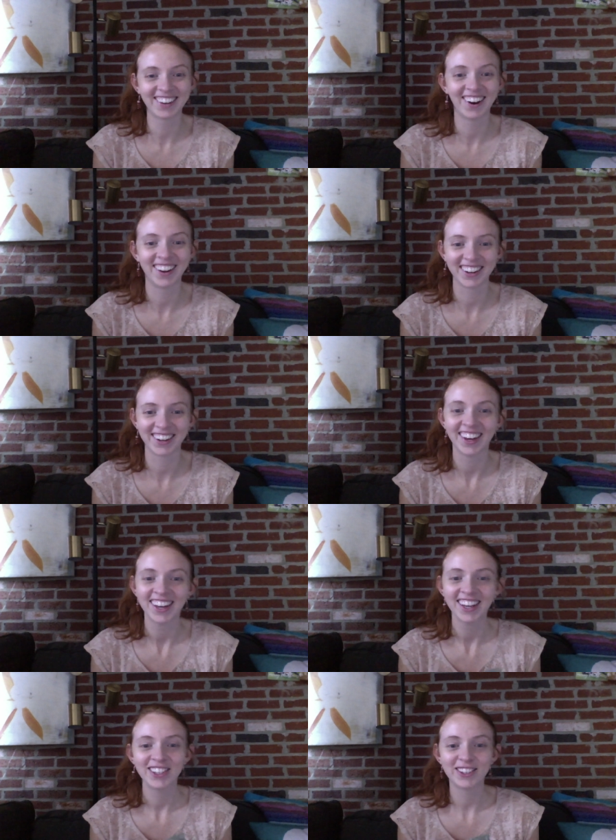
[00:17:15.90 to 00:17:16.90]
Conker,
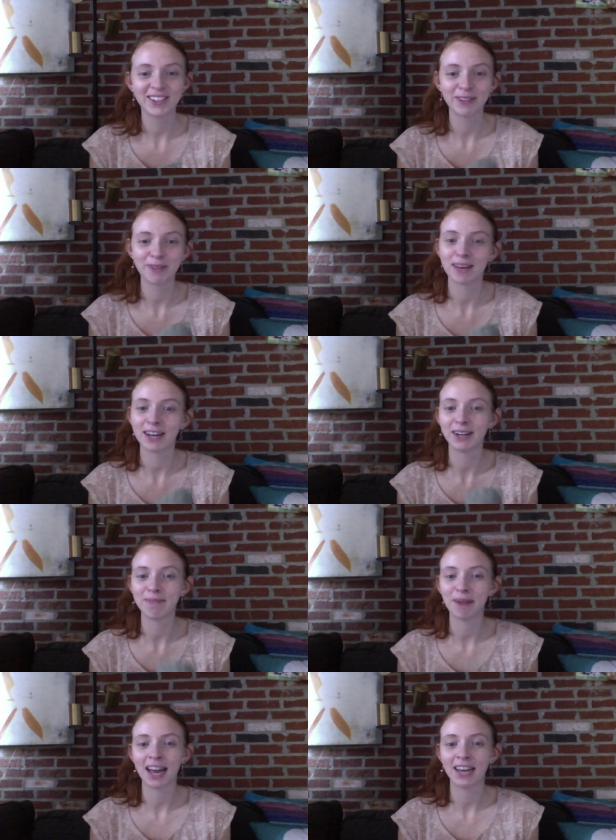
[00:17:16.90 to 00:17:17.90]
juniper
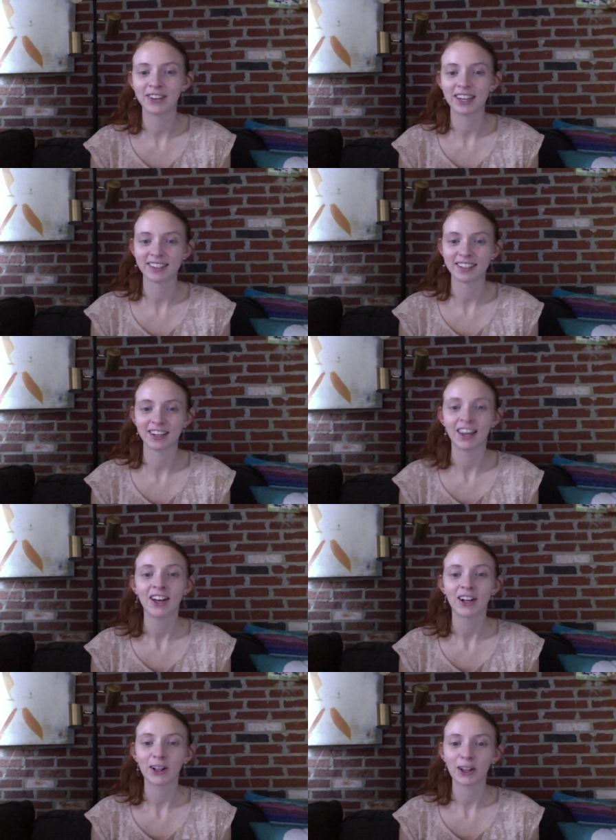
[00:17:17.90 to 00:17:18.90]
berry, pine resin,
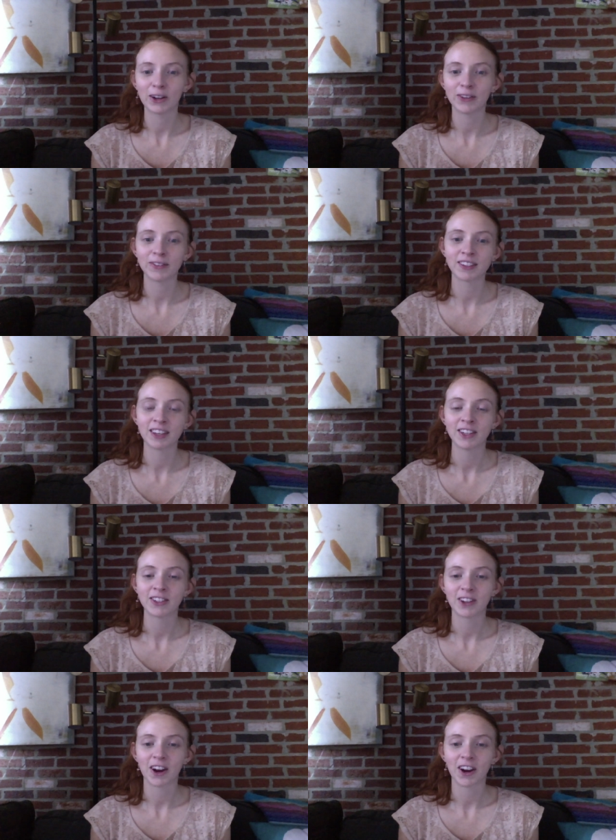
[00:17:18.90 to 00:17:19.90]
cloves,
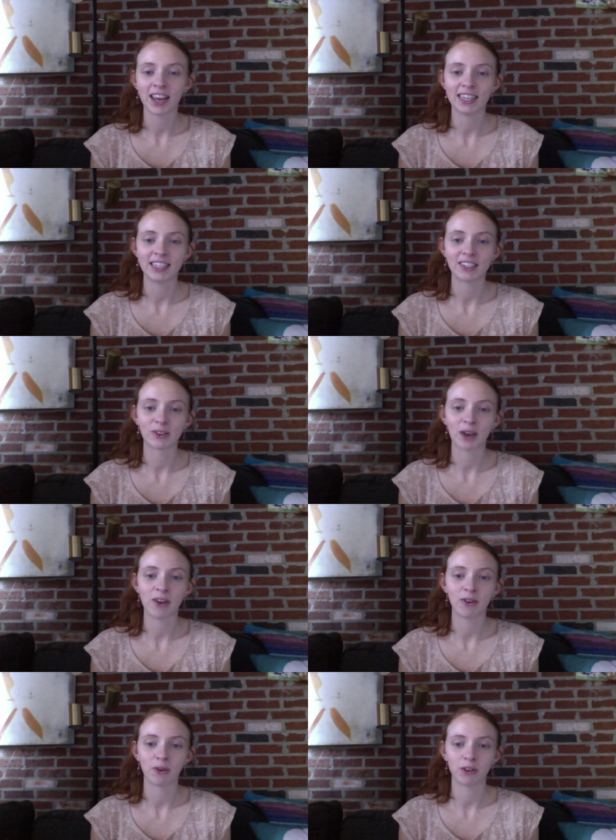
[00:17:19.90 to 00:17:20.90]
star anise,
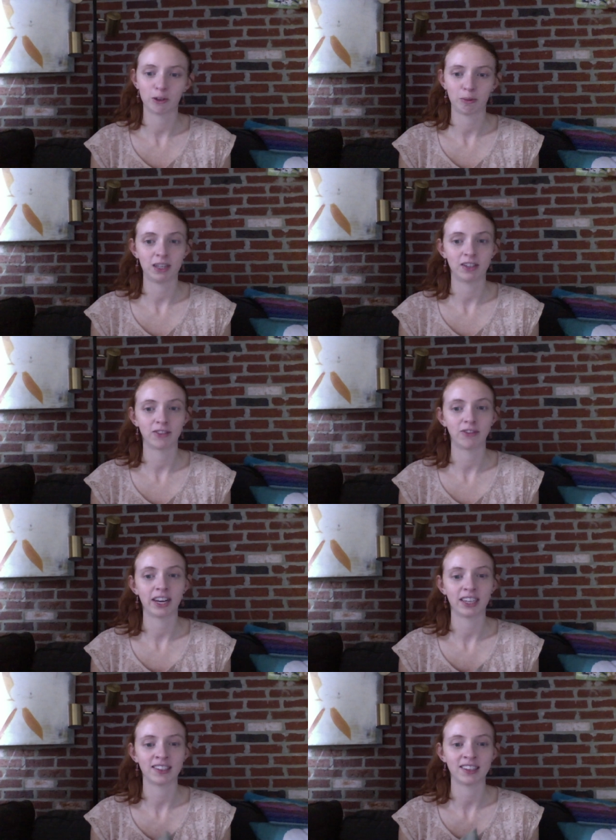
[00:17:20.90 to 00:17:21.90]
ground orange peels,
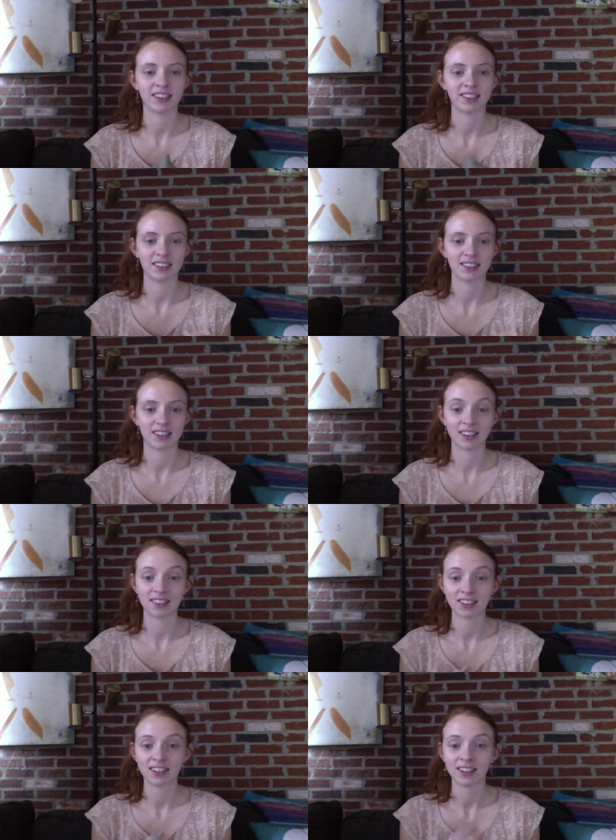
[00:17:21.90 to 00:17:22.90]
frankincense,
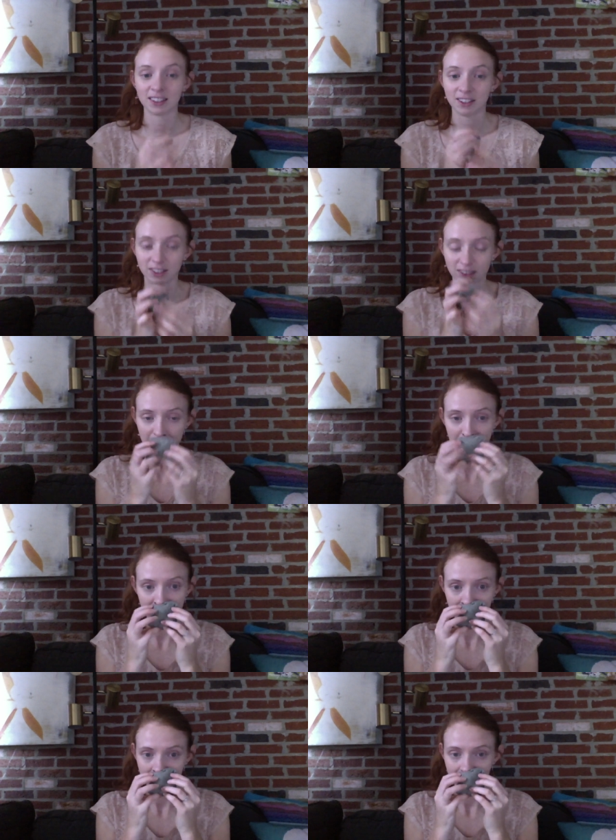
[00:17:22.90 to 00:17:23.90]
incense. Seriously,
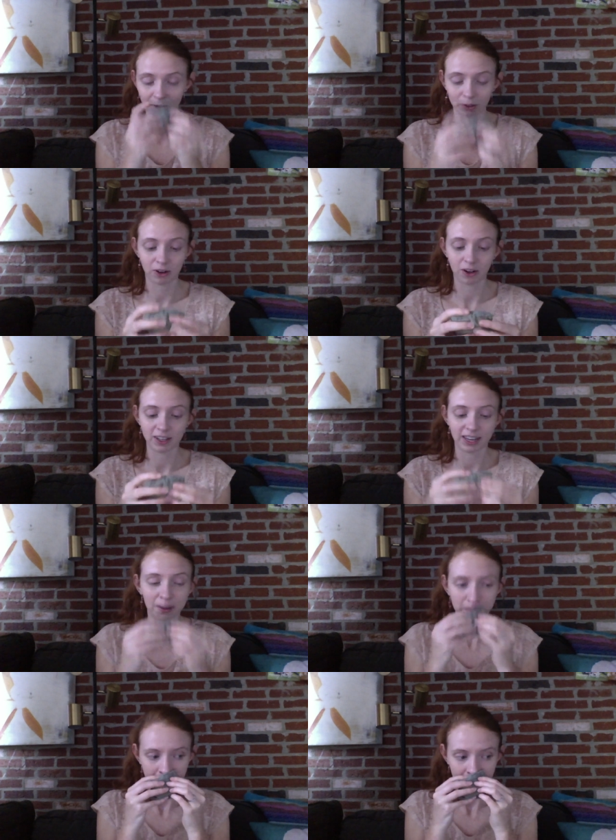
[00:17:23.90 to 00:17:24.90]
those are all
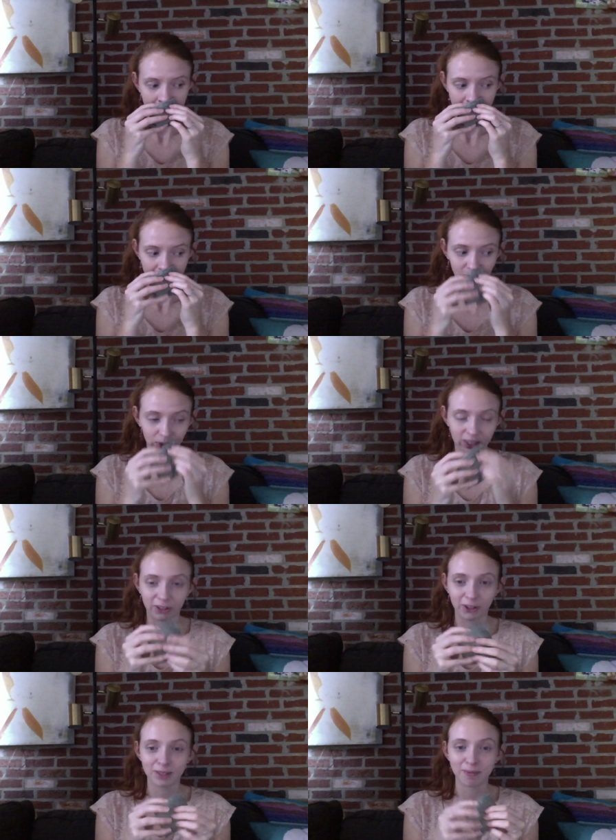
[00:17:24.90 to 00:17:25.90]
like
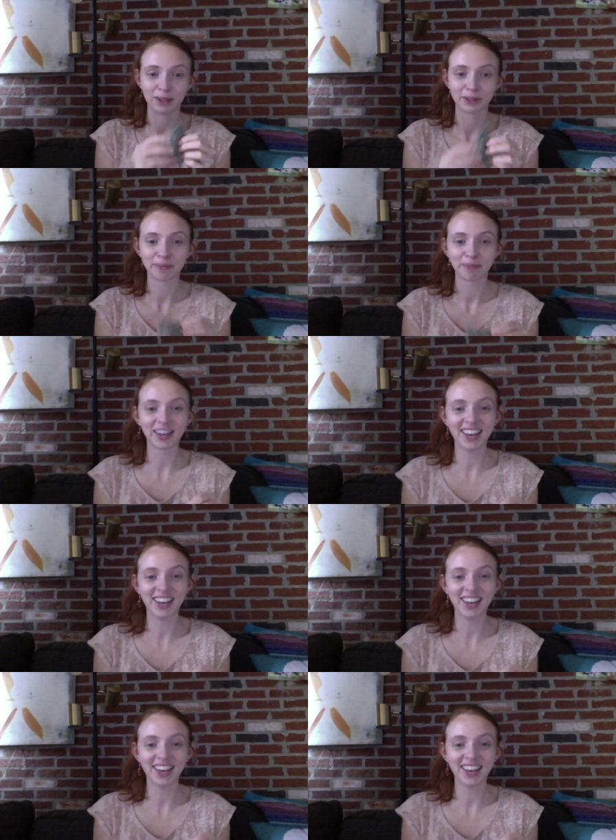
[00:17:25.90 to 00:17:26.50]
really good smells.